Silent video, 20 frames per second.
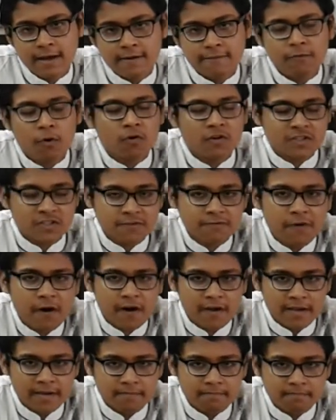forest
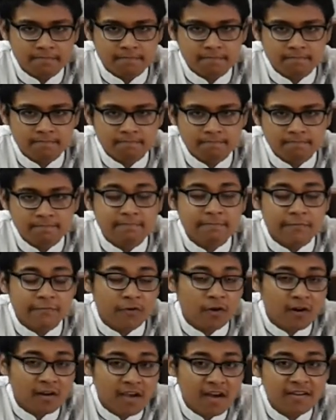fire,
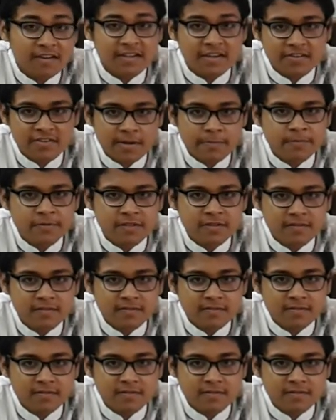volcanic eruption,